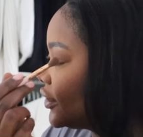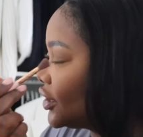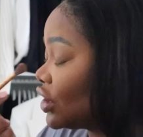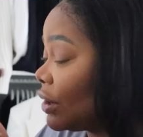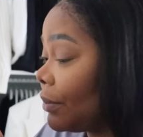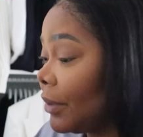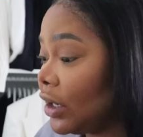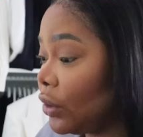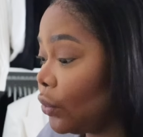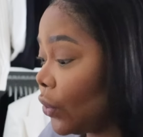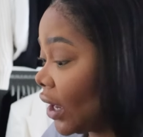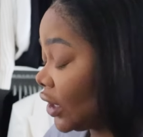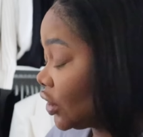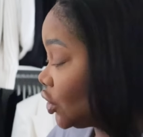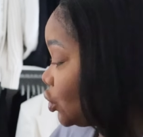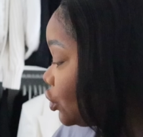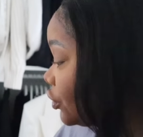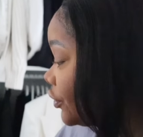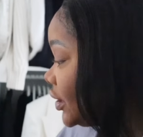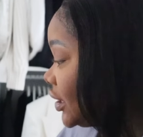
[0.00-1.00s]
so many work
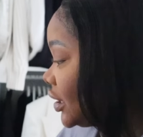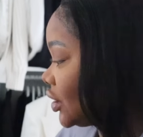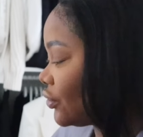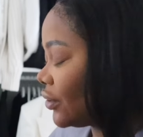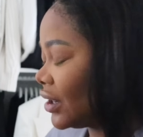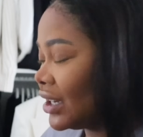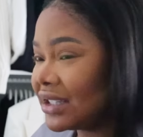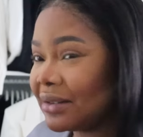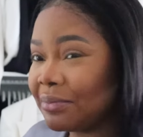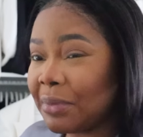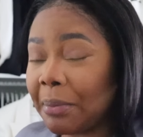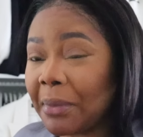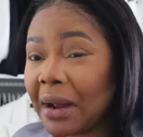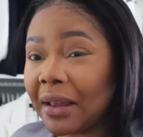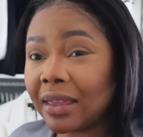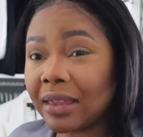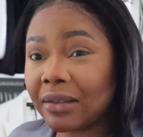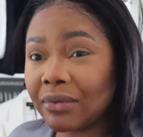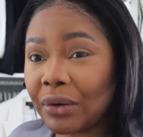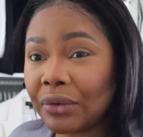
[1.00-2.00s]
stories it's crazy but my
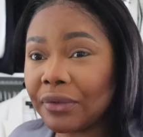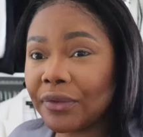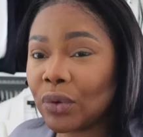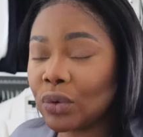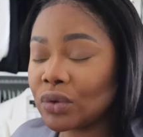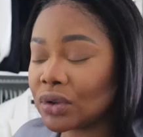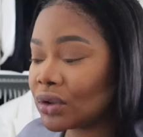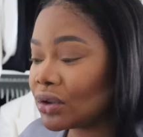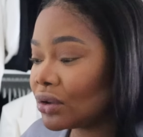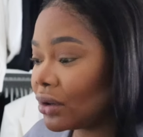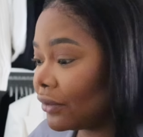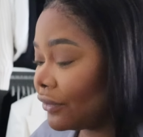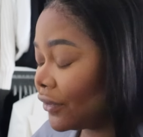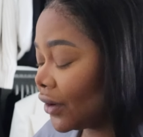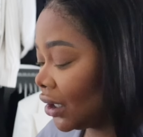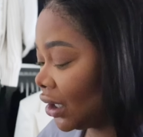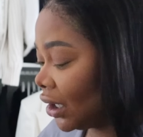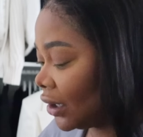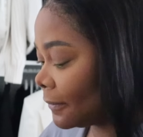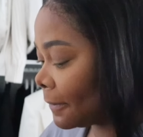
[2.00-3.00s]
throat feels so
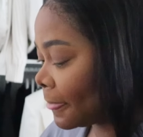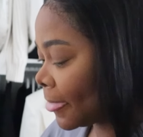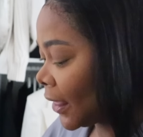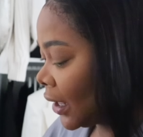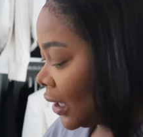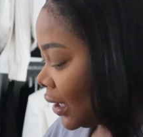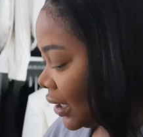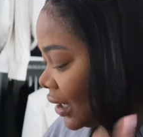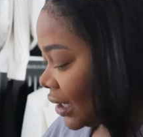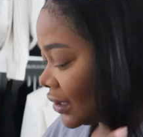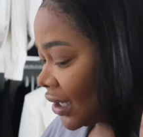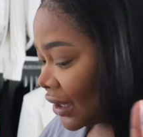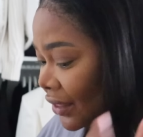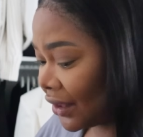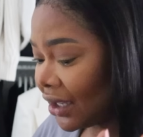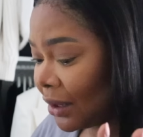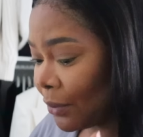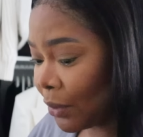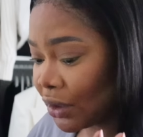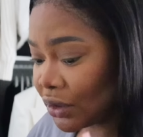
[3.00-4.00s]
funny so i
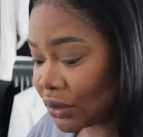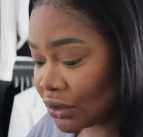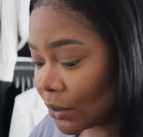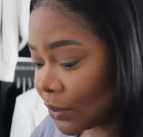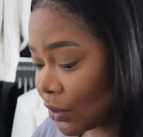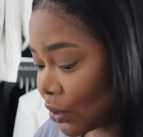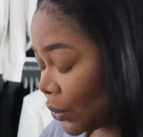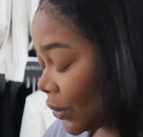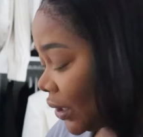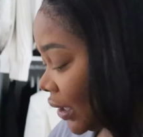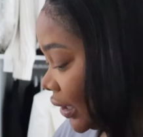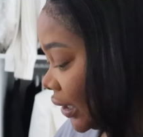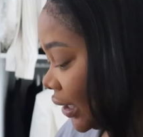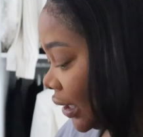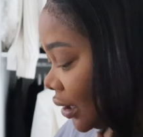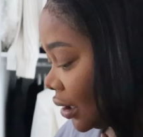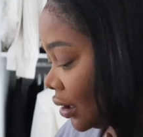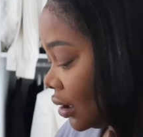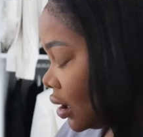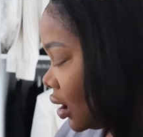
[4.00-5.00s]
think i'm going to stop talking
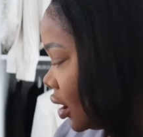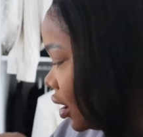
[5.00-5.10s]
here